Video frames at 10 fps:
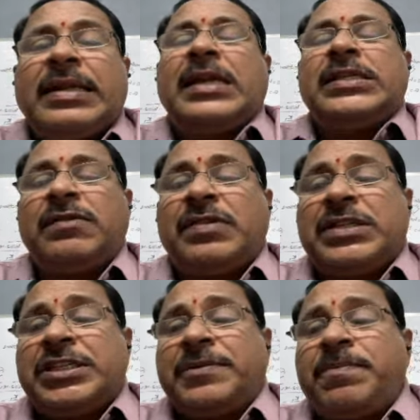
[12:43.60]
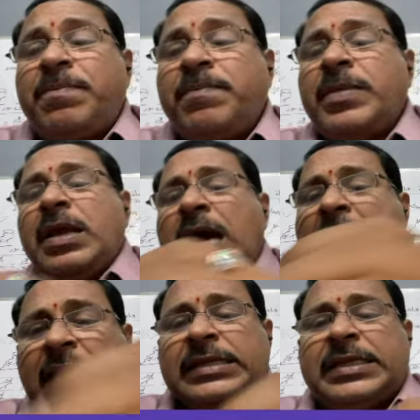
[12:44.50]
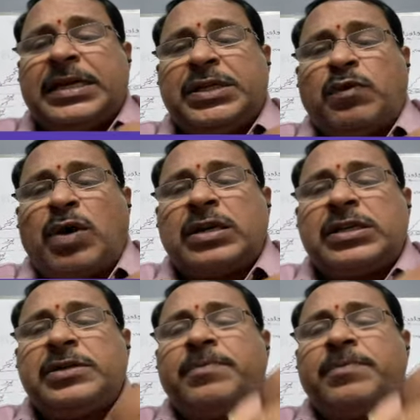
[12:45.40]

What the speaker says: That is the question. Answer is what?